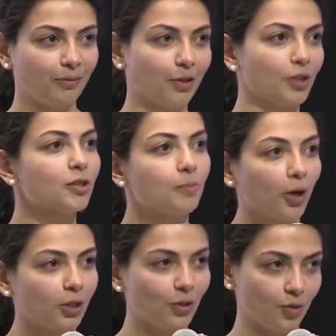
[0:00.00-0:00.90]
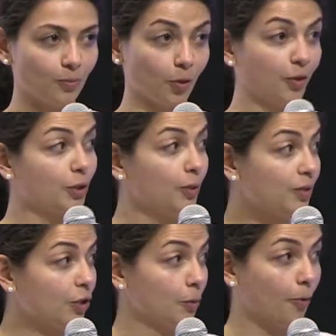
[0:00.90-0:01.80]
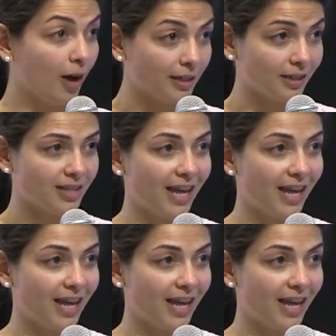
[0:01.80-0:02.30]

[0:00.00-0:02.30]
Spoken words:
They're a smart consumer. They're using your product,